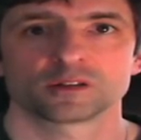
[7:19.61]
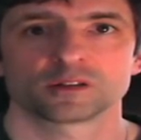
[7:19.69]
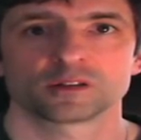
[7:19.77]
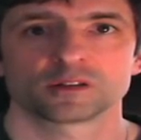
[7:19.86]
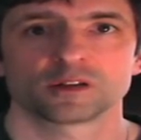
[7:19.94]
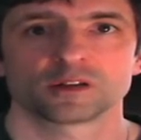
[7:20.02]

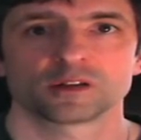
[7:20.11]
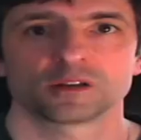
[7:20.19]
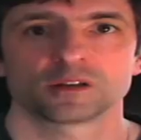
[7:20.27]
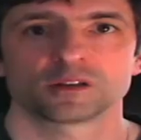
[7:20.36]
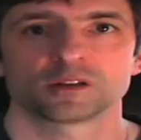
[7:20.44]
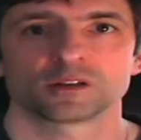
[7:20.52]

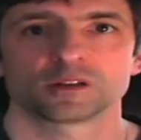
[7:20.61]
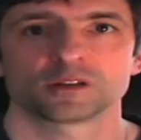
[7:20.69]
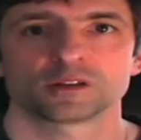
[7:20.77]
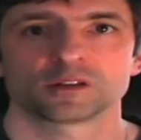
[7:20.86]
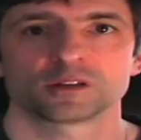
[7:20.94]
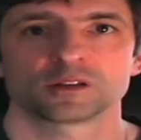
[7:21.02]

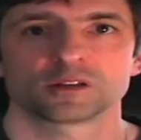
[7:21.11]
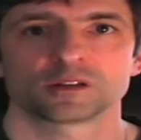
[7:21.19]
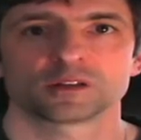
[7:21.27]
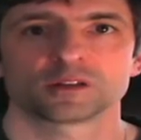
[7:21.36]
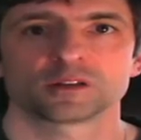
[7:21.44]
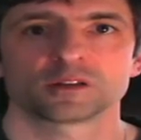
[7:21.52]

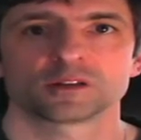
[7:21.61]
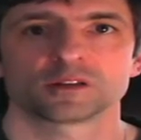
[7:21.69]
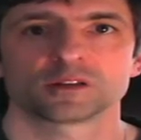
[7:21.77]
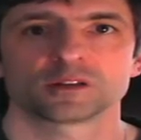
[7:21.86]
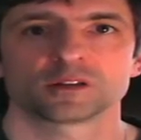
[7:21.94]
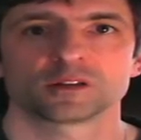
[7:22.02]

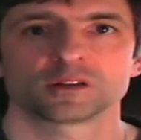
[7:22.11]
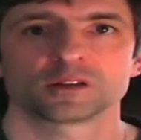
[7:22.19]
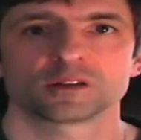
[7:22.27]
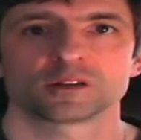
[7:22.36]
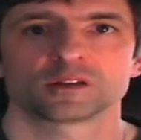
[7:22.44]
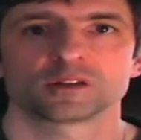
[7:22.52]

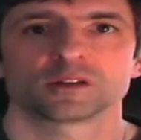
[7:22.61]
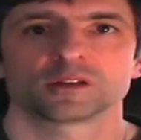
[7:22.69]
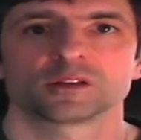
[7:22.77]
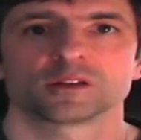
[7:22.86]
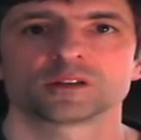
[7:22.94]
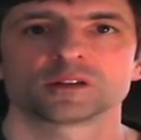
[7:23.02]

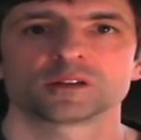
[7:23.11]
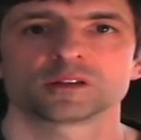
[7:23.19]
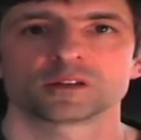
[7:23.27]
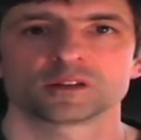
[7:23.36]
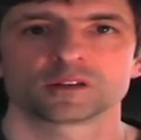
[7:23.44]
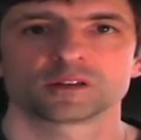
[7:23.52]

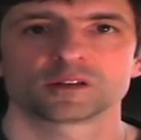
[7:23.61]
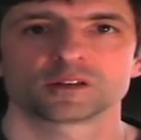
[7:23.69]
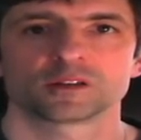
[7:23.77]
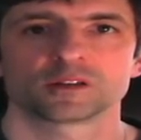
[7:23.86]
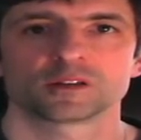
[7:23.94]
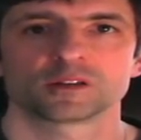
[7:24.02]

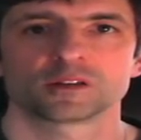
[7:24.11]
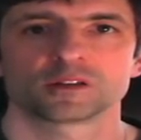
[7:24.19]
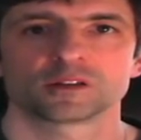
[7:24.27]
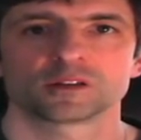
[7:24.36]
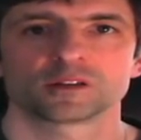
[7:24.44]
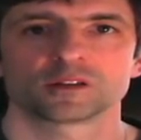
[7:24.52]

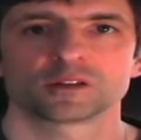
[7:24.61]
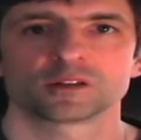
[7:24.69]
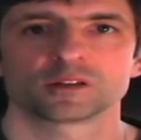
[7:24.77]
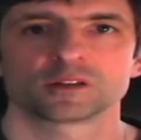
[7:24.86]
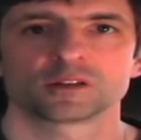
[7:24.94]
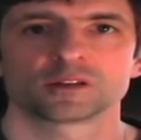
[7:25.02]

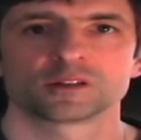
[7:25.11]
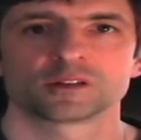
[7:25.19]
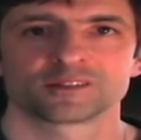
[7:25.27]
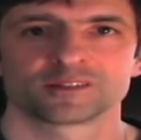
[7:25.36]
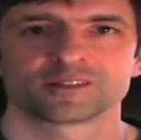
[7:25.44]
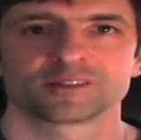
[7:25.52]

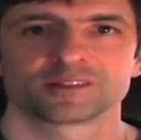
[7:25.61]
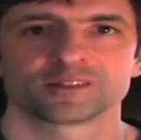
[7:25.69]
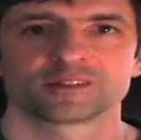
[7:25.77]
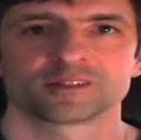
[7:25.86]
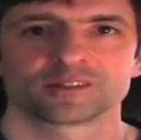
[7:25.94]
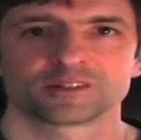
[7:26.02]

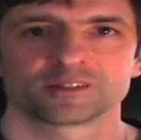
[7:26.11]
(not speaking)